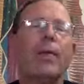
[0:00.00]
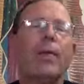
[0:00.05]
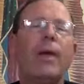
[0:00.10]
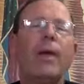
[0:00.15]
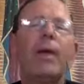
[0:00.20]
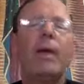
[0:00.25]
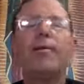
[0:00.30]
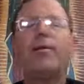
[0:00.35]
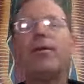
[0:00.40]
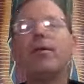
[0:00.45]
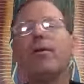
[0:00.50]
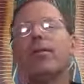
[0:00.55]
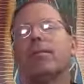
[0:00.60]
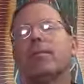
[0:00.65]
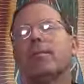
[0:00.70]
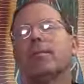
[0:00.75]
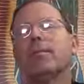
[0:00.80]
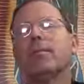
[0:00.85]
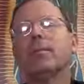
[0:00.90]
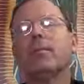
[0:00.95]
many of
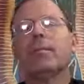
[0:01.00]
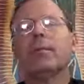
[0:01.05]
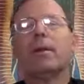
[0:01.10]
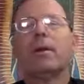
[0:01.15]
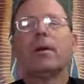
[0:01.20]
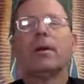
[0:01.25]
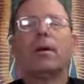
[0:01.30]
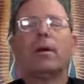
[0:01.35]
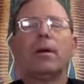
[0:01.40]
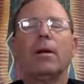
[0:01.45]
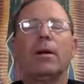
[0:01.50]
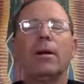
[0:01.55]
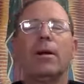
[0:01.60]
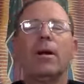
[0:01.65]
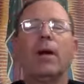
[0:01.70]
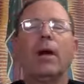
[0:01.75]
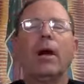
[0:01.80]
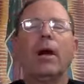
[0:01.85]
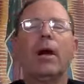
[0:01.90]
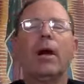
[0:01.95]
you
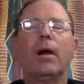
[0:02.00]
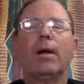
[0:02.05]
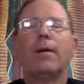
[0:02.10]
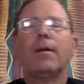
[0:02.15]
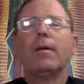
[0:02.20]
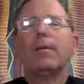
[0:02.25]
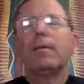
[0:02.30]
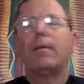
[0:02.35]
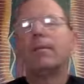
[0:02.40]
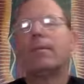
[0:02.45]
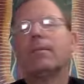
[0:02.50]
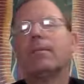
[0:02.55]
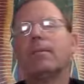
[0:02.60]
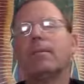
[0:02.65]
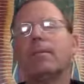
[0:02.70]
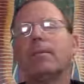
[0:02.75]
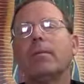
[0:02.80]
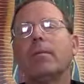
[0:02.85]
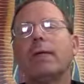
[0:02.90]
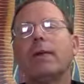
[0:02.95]
on
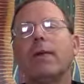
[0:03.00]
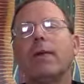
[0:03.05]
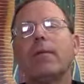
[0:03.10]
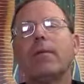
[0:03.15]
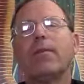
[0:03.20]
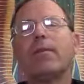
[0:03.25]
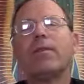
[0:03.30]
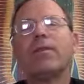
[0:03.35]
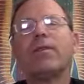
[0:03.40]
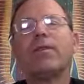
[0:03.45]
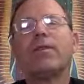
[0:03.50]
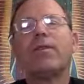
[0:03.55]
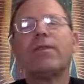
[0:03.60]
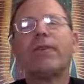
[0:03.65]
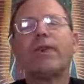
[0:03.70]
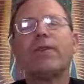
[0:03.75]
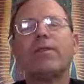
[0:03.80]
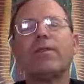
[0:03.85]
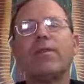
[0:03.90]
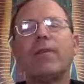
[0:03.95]
in our
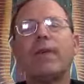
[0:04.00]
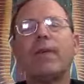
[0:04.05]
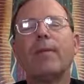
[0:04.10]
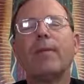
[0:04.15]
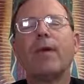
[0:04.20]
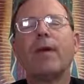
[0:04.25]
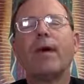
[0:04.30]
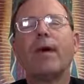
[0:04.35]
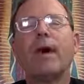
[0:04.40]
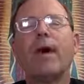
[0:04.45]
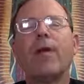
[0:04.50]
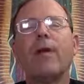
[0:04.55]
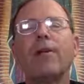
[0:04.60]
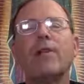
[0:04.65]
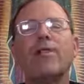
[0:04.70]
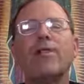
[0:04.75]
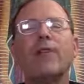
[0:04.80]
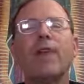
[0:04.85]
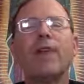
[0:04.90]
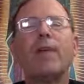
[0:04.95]
Perseverance family are out
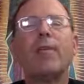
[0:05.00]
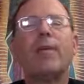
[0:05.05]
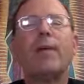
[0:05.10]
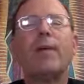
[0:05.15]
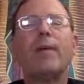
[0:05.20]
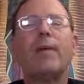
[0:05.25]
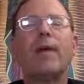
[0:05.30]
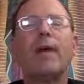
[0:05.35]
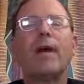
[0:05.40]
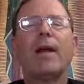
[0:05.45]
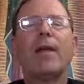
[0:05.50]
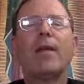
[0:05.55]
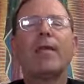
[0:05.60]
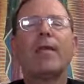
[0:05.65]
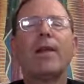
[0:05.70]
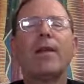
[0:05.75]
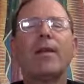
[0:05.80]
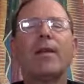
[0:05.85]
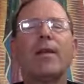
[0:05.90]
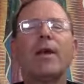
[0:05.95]
of state, maybe not
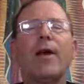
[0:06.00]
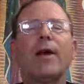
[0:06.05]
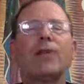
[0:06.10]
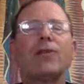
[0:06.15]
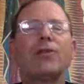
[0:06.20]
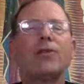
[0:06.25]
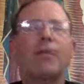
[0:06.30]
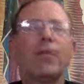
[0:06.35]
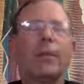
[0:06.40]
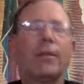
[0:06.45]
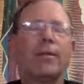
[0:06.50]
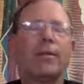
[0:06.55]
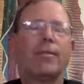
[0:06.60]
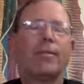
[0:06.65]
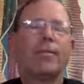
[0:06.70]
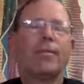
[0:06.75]
even in the country.